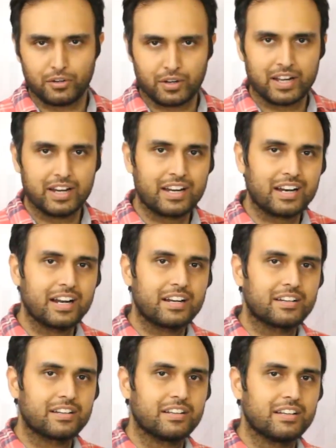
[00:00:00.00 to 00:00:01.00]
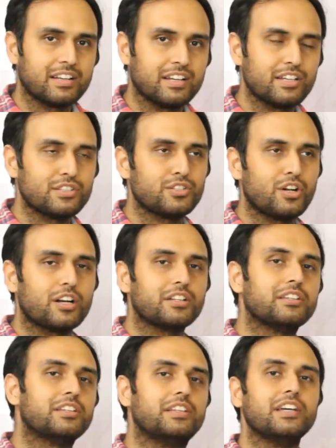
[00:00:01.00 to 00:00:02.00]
Okay, internet is not